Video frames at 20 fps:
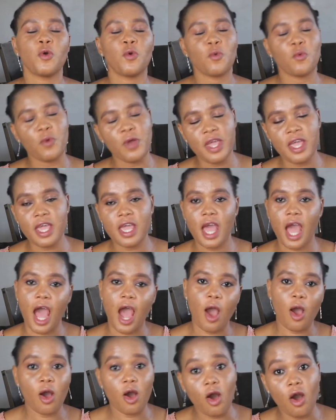We
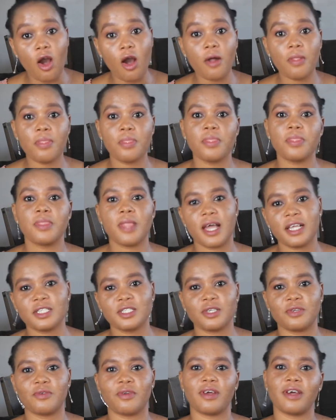are all
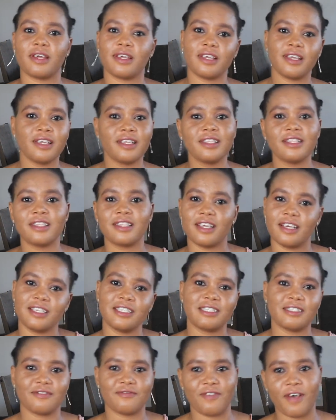natural in
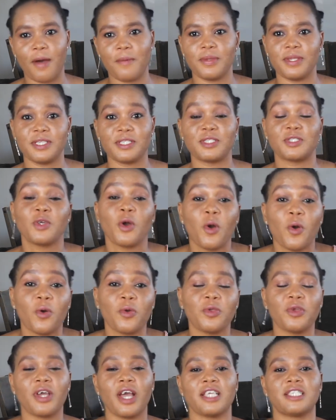this family, so
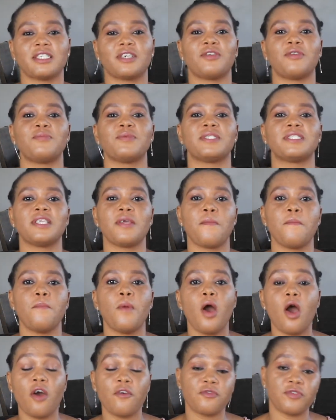you guys are going to be seeing
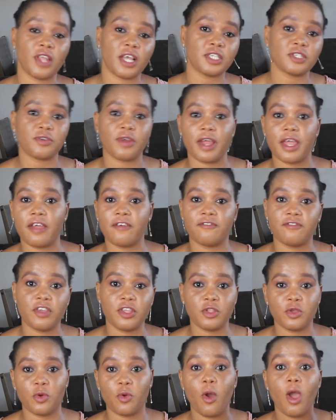more of natural hair
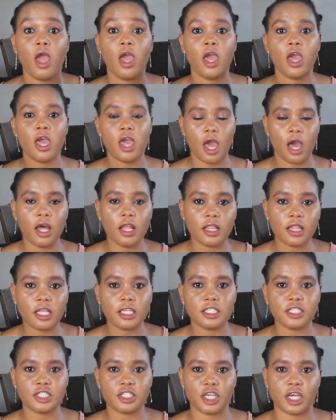video on
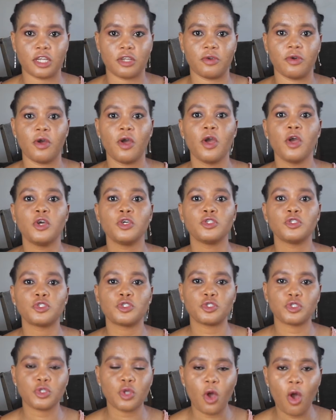this channel.
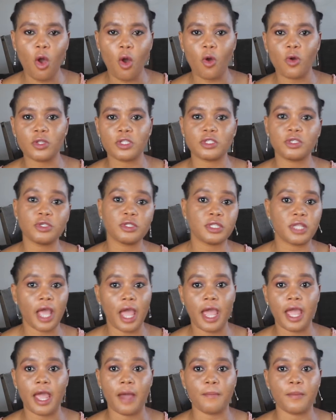So
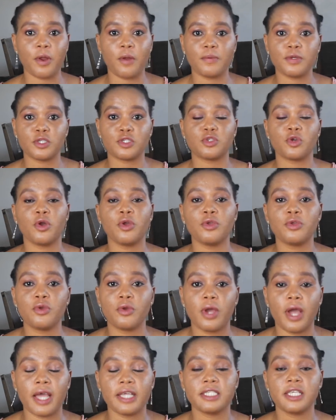today I'm going to be showing you
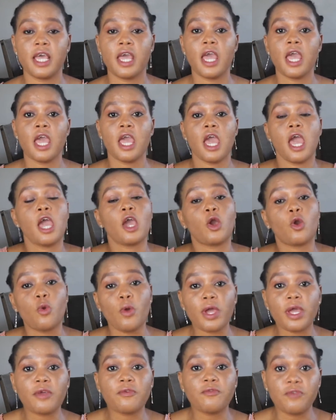guys a
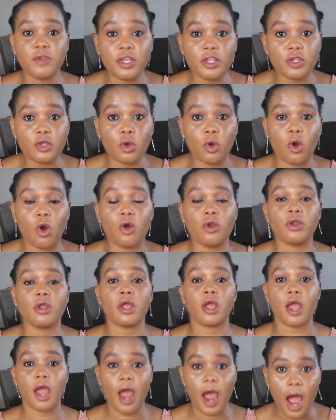quick video on
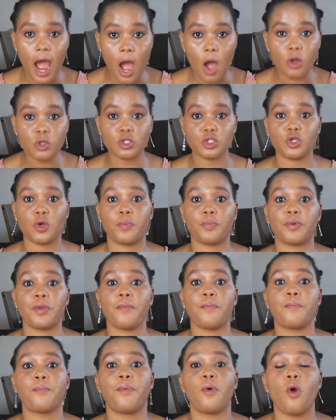how to
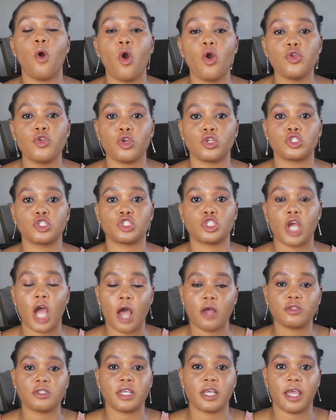prepare your
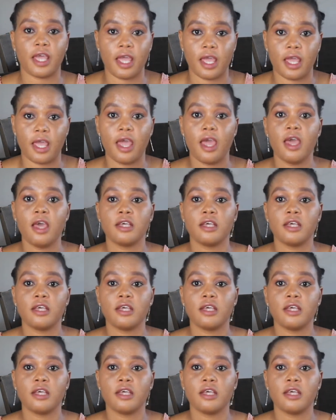child's hair.